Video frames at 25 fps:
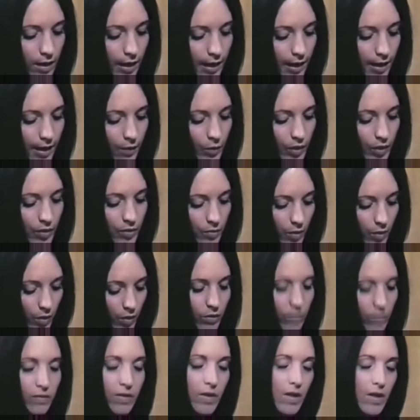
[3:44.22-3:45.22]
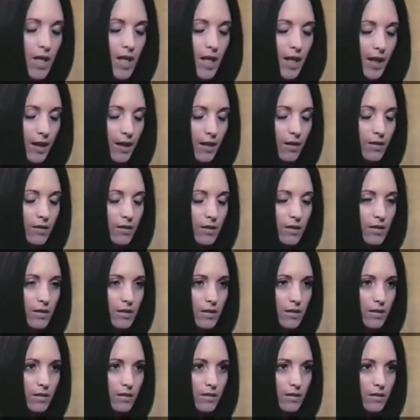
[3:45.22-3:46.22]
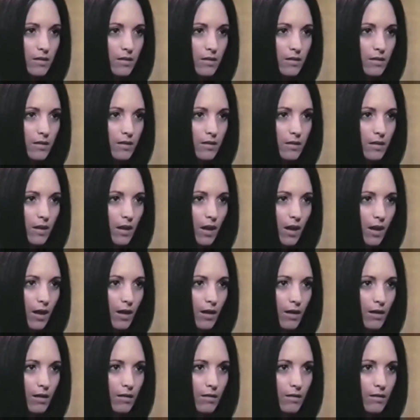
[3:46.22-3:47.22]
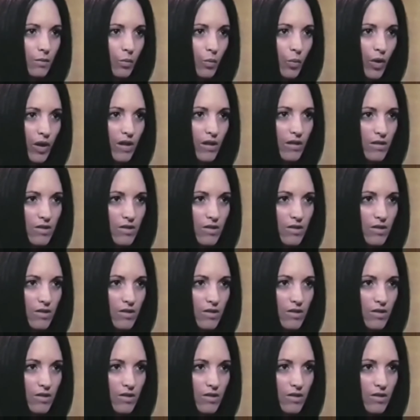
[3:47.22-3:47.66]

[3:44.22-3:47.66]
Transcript: And we drove to the house with